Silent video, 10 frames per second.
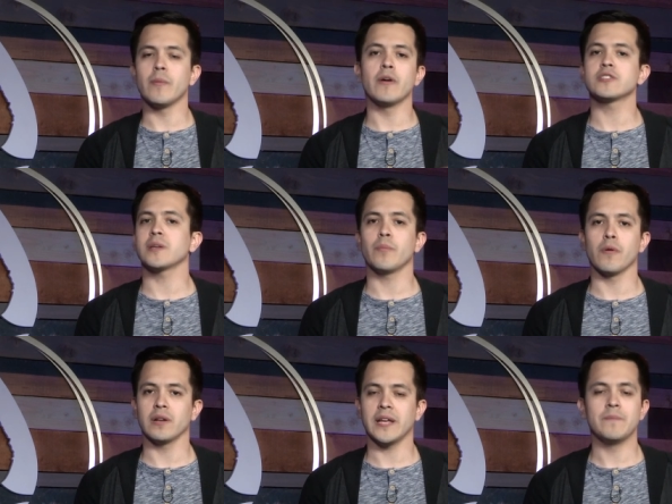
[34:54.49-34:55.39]
But most
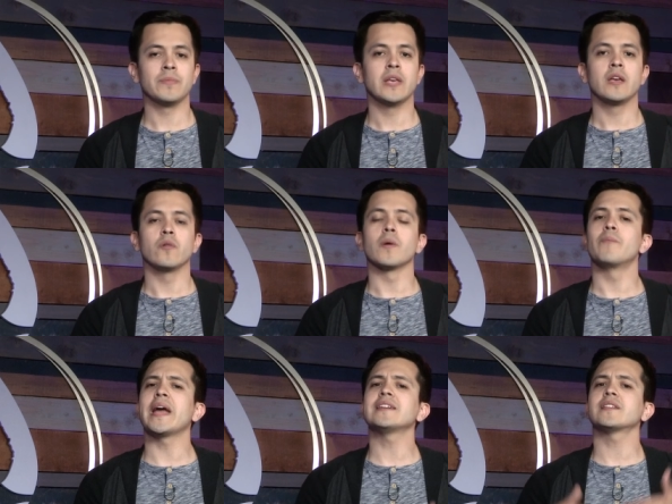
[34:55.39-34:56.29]
importantly, we're
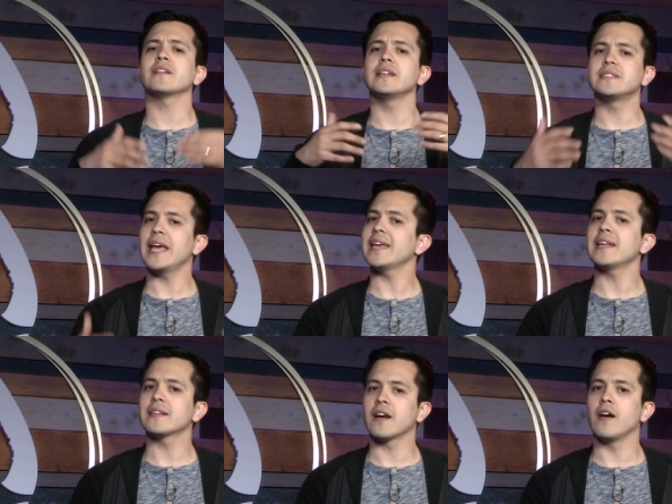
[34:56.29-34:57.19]
basically
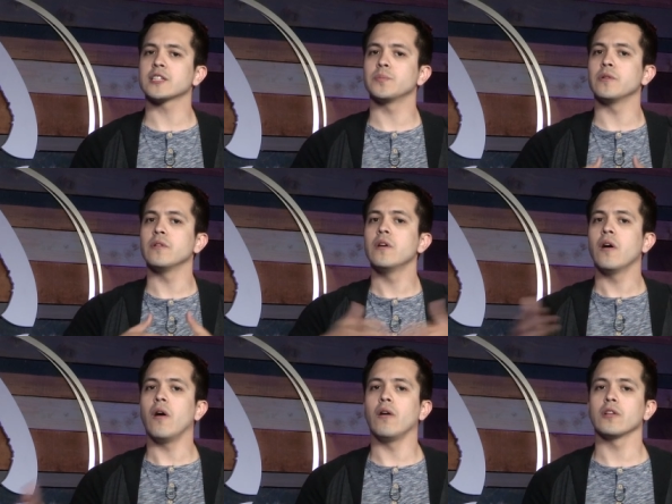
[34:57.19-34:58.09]
taking the gospel
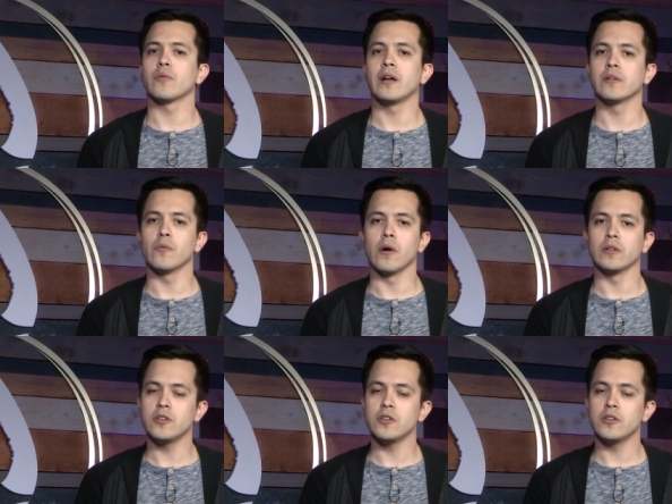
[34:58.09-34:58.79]
all around the world.